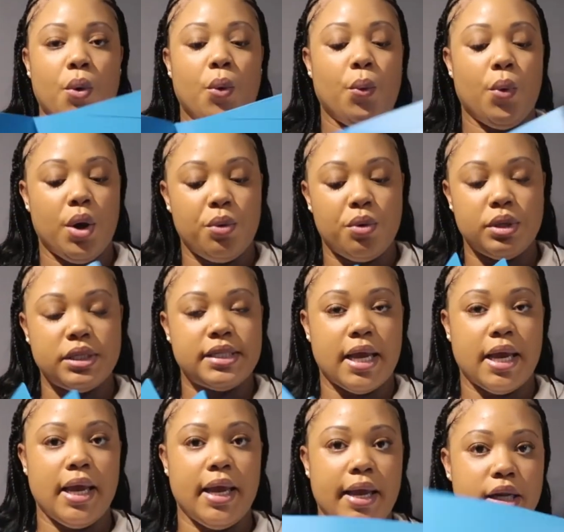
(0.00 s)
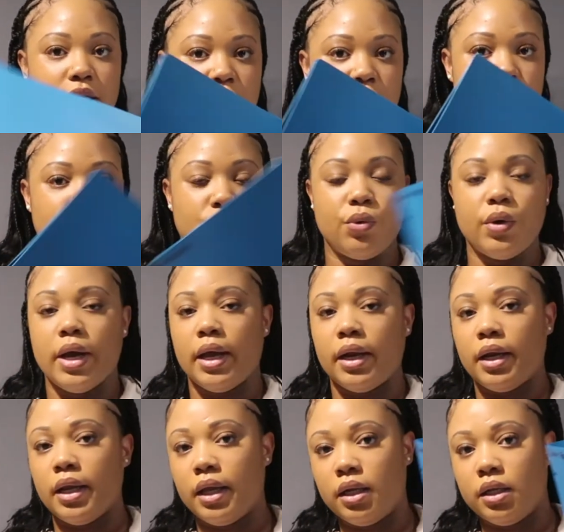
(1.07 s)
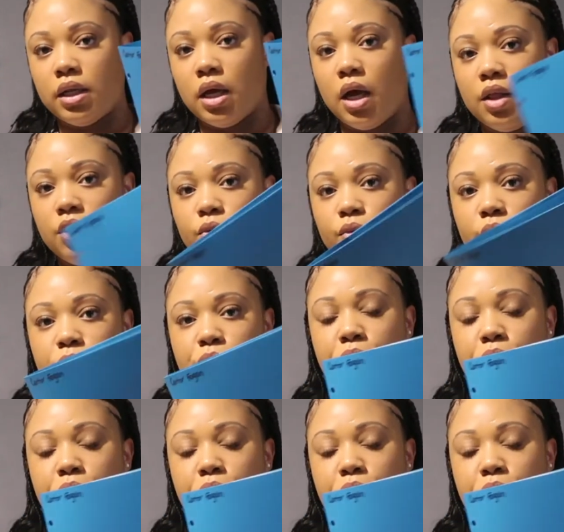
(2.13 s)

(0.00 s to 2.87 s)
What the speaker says: One will stay in school, and the other one